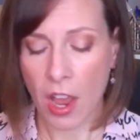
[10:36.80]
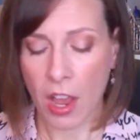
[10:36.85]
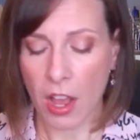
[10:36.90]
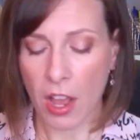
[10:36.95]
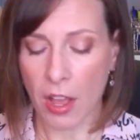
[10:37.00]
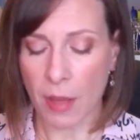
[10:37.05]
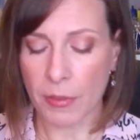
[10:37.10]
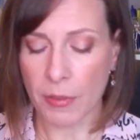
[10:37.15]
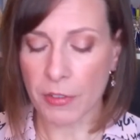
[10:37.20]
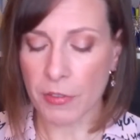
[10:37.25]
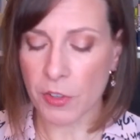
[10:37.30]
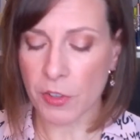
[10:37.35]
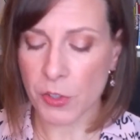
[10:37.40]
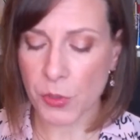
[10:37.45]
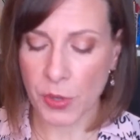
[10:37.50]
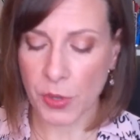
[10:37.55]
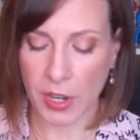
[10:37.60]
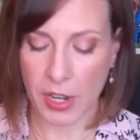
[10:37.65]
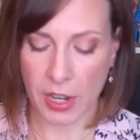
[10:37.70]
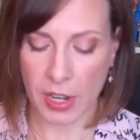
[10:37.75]
Um, the
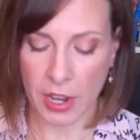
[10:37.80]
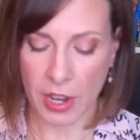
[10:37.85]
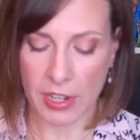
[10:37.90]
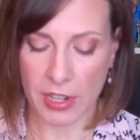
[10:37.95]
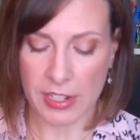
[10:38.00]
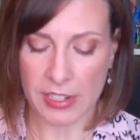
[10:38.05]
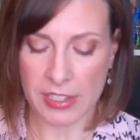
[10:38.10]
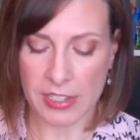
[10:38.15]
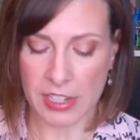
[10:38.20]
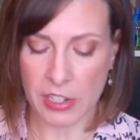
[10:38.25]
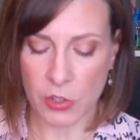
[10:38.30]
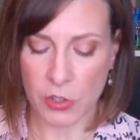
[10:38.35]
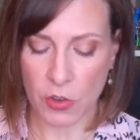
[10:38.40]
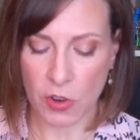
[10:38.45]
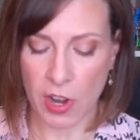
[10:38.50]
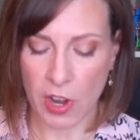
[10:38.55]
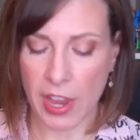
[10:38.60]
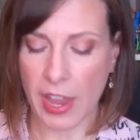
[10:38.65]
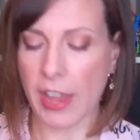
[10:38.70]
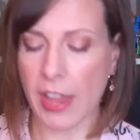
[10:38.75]
first one I got is the
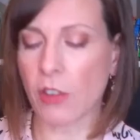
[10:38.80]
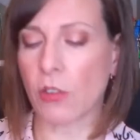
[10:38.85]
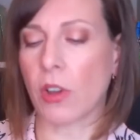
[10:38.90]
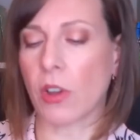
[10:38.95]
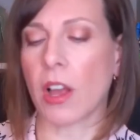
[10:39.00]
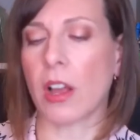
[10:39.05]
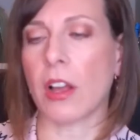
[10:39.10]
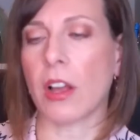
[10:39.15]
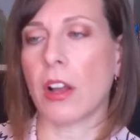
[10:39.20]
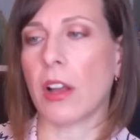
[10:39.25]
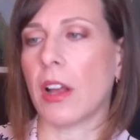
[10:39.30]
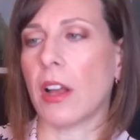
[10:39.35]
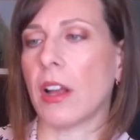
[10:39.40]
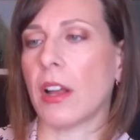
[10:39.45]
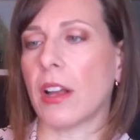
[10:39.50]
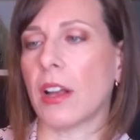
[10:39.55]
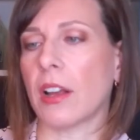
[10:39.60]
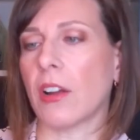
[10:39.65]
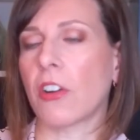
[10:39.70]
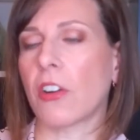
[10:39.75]
Triangle
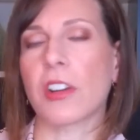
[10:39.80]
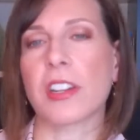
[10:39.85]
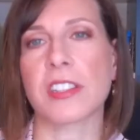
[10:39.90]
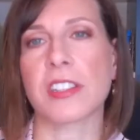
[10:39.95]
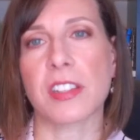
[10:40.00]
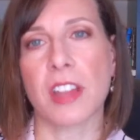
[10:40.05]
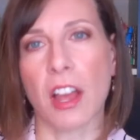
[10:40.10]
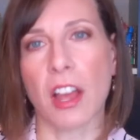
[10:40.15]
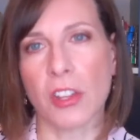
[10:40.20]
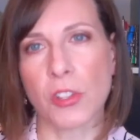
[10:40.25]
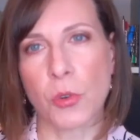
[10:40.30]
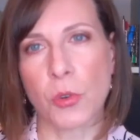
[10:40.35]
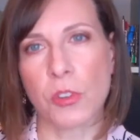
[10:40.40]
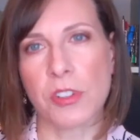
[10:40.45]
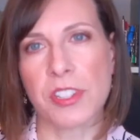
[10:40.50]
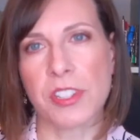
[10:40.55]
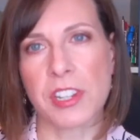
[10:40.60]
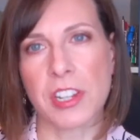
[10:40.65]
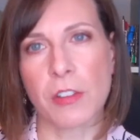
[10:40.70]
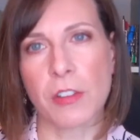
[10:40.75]
uh, Artist Contour
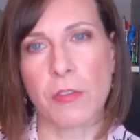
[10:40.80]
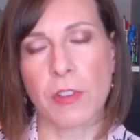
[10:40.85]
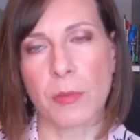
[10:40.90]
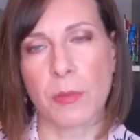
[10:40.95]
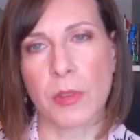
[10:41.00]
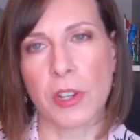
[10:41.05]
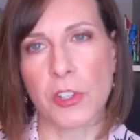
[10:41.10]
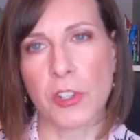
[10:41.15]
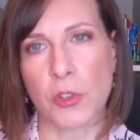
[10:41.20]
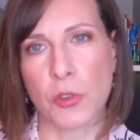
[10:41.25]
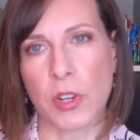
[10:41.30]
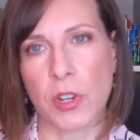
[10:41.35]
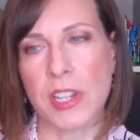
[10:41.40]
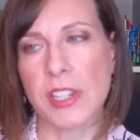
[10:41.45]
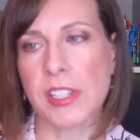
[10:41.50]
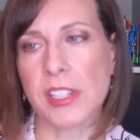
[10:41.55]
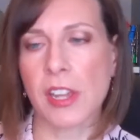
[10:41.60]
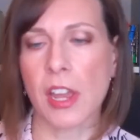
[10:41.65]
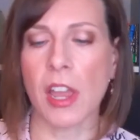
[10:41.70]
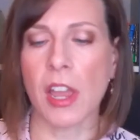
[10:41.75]
Stick from
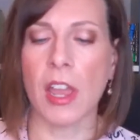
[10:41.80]
Catrice.